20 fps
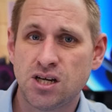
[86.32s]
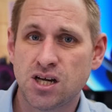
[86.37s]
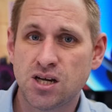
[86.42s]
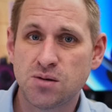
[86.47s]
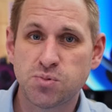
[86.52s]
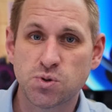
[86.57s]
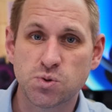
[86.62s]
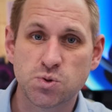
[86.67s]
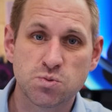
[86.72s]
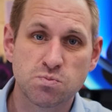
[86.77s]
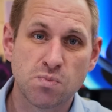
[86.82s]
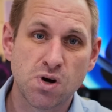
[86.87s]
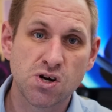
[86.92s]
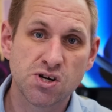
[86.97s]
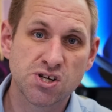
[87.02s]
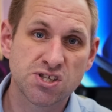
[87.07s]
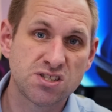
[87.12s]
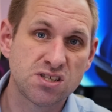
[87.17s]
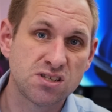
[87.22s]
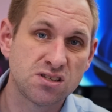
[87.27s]
Apple's
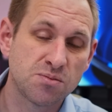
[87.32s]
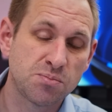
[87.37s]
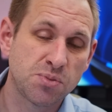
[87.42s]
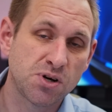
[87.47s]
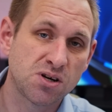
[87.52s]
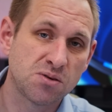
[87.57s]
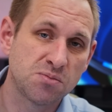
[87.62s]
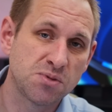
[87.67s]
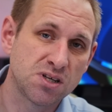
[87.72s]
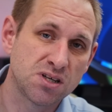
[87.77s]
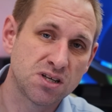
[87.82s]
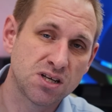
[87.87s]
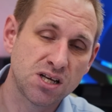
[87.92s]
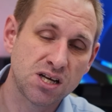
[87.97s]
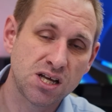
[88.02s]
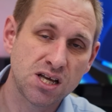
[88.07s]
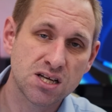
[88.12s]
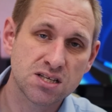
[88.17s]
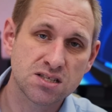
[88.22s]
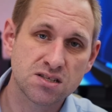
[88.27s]
marketing department
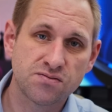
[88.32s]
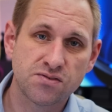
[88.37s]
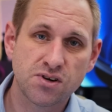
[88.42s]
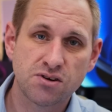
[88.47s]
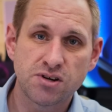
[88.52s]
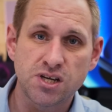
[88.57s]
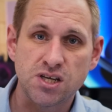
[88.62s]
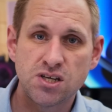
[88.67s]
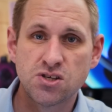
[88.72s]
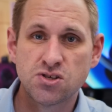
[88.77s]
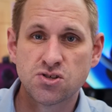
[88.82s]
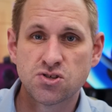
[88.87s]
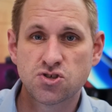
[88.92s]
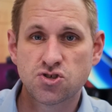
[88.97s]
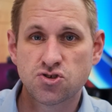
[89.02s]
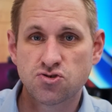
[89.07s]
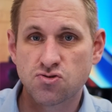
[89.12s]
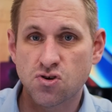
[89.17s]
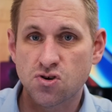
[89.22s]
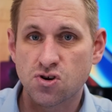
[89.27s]
clearly has a very
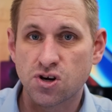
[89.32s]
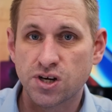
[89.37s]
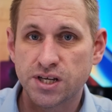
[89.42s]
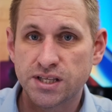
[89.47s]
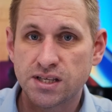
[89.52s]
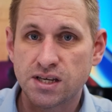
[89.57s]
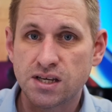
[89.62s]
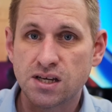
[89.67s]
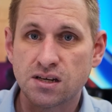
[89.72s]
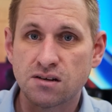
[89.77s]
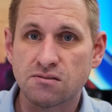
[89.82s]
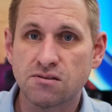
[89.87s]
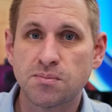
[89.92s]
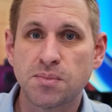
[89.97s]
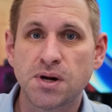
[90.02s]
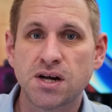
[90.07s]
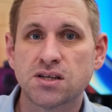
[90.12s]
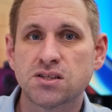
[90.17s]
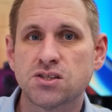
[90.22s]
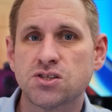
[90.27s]
strong idea
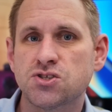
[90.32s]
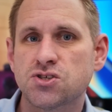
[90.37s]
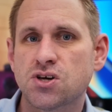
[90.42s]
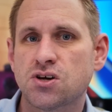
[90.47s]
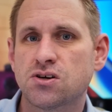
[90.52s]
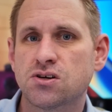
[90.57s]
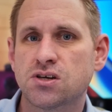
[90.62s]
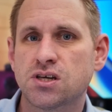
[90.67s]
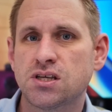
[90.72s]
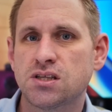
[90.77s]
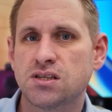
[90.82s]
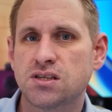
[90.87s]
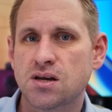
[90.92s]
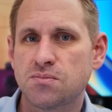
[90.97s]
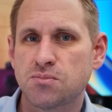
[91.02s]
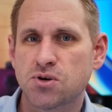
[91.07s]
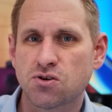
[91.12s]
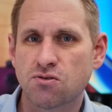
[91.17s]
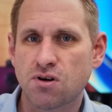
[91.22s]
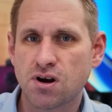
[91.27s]
about the target
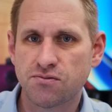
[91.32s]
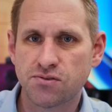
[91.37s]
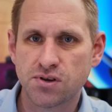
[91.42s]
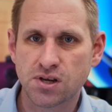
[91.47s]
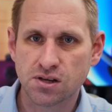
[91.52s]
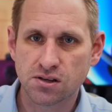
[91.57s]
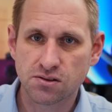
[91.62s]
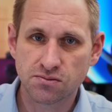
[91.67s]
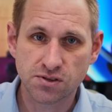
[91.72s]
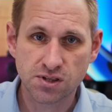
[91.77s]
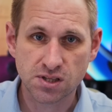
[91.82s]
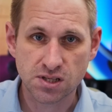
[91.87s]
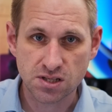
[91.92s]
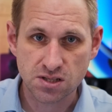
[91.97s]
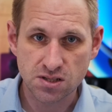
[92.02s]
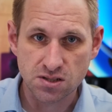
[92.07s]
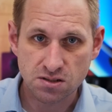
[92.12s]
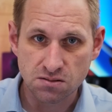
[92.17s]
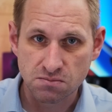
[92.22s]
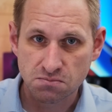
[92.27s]
demographic for
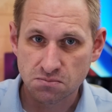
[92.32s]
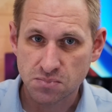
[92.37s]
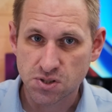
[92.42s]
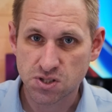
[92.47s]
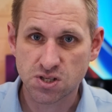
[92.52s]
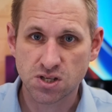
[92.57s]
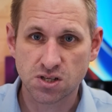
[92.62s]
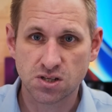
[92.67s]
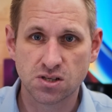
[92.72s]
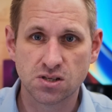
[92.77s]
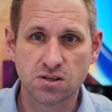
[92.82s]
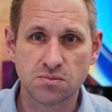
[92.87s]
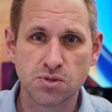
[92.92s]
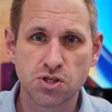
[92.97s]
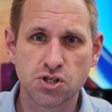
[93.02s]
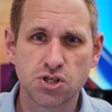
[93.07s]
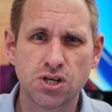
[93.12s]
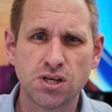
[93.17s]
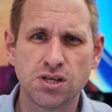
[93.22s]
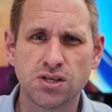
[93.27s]
these particular
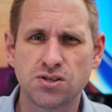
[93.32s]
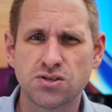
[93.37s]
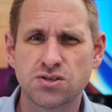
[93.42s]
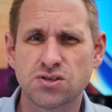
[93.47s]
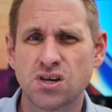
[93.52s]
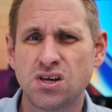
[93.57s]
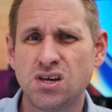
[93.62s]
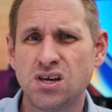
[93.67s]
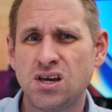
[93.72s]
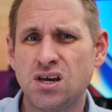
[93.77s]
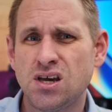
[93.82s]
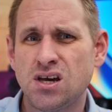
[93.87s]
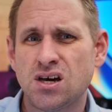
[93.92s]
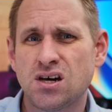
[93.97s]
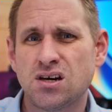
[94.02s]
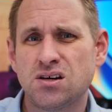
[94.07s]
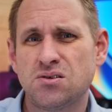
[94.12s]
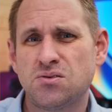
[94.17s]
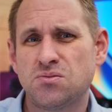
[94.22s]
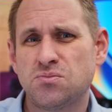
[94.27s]
machines.
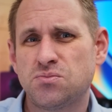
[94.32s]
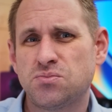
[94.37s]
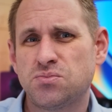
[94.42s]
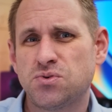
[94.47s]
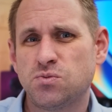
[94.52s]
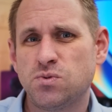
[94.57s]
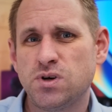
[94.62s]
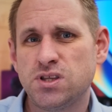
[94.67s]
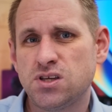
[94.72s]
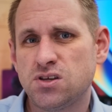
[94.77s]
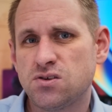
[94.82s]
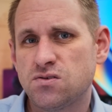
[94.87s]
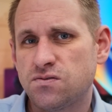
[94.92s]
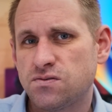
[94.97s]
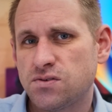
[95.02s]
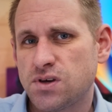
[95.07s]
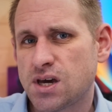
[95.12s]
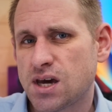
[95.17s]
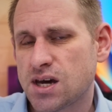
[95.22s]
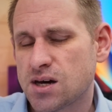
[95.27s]
But whether you
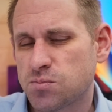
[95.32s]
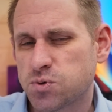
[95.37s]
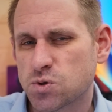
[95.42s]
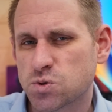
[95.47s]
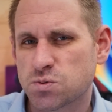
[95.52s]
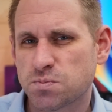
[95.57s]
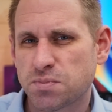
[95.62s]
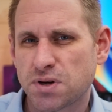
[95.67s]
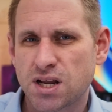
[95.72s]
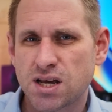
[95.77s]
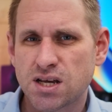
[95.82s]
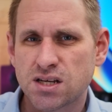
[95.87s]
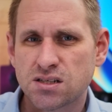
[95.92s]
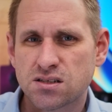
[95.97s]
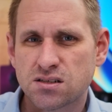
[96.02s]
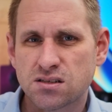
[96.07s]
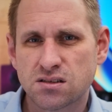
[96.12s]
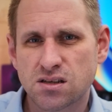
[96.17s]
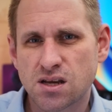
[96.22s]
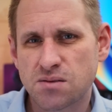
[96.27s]
fit Apple's
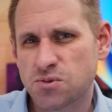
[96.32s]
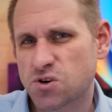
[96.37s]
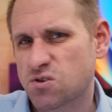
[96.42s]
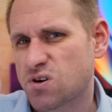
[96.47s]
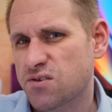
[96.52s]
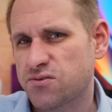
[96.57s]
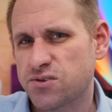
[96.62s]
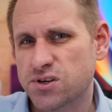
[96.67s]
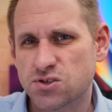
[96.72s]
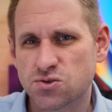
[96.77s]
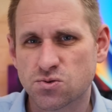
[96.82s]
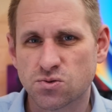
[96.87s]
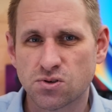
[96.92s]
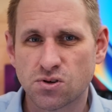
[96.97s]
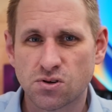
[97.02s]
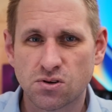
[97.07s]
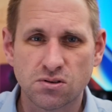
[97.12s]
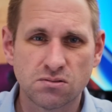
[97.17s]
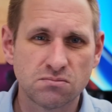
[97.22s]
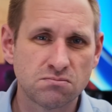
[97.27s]
planned demographics or
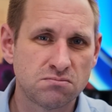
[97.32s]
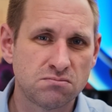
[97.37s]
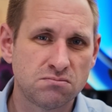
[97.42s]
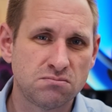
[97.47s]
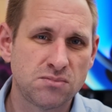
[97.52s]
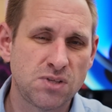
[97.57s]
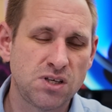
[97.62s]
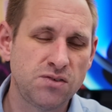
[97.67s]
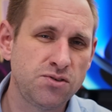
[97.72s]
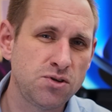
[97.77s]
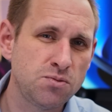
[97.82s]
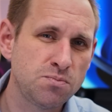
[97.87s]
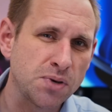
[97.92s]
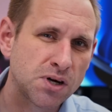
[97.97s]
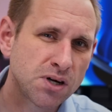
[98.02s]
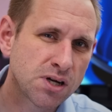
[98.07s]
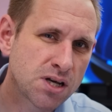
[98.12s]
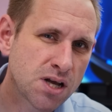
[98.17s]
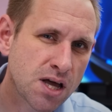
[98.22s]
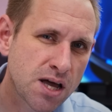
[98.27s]
not, if you
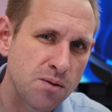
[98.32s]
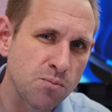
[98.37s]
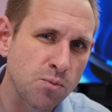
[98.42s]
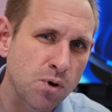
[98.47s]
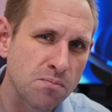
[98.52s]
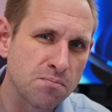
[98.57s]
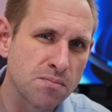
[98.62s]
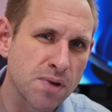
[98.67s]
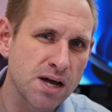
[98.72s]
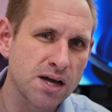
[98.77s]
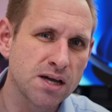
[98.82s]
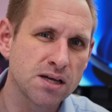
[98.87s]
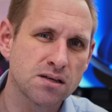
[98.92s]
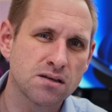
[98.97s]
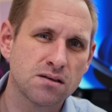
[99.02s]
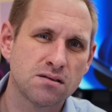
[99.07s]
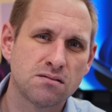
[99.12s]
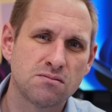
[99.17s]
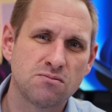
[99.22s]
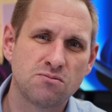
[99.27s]
buy an M1 Mac,
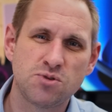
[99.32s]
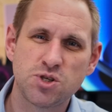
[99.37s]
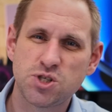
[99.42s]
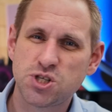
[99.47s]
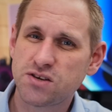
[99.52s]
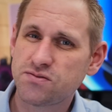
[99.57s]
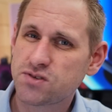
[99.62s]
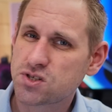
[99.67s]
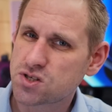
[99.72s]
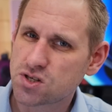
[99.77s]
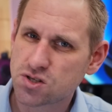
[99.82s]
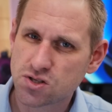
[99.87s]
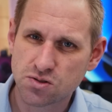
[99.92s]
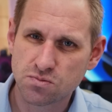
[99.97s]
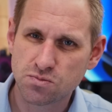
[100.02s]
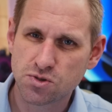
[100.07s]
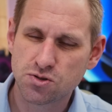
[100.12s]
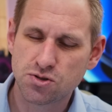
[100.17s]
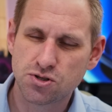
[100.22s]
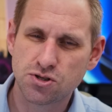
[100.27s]
whichever
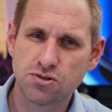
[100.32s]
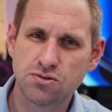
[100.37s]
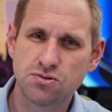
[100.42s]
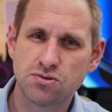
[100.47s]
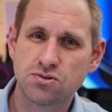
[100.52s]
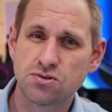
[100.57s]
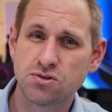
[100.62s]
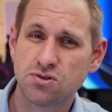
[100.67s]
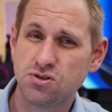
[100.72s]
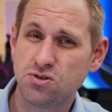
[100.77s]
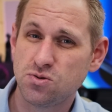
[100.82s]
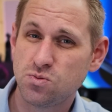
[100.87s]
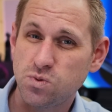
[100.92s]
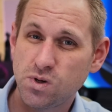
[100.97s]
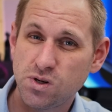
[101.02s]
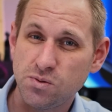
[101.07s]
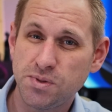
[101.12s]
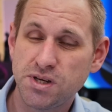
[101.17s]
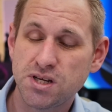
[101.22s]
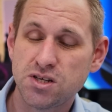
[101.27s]
system you choose, you
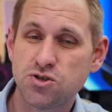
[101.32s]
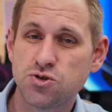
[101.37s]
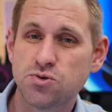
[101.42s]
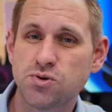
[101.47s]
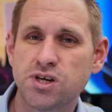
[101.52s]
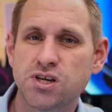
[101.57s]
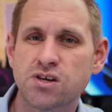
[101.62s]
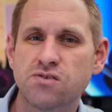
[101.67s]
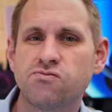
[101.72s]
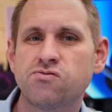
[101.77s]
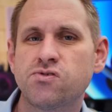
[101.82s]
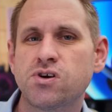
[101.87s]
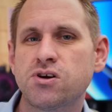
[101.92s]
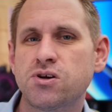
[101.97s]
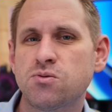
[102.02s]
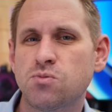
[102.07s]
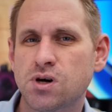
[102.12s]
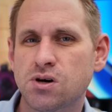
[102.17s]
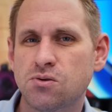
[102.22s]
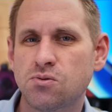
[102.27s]
will be enjoying a
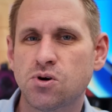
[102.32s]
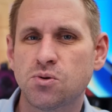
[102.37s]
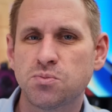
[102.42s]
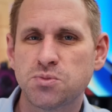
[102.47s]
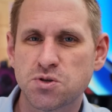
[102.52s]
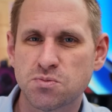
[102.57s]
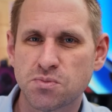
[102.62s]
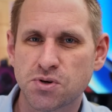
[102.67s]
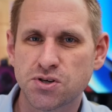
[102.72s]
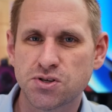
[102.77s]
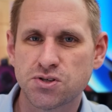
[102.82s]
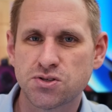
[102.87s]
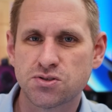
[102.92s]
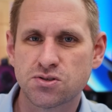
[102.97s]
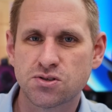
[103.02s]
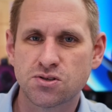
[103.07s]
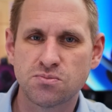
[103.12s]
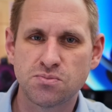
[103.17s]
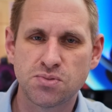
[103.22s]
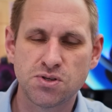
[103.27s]
very well
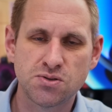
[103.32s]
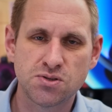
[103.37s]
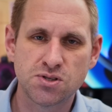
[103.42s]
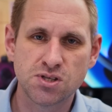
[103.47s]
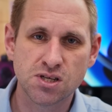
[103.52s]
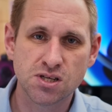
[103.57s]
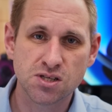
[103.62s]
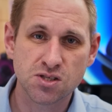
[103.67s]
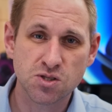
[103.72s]
optimized computing